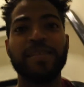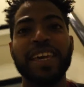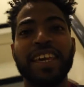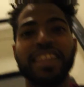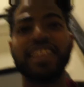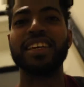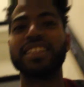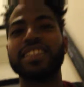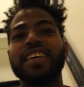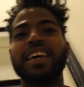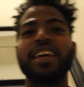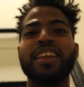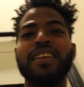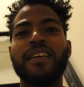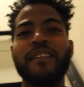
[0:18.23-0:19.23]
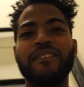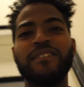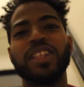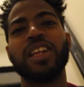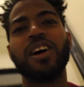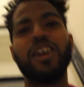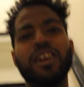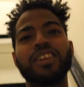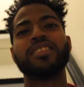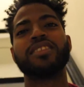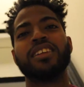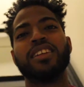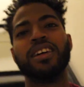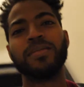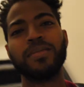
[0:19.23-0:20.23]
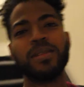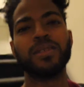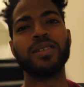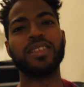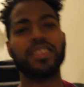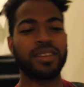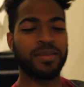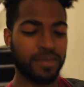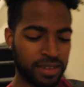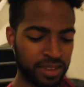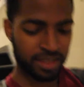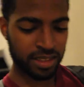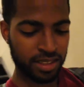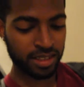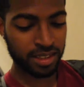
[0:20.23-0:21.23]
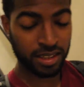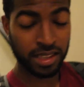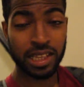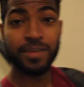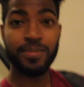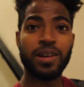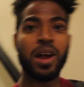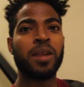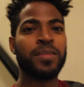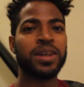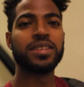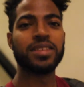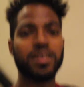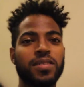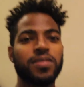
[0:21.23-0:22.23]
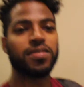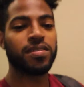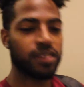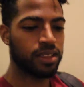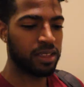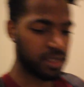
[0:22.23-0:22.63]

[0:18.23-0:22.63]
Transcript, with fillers: made ten vlogs and uploaded them. Proud of myself.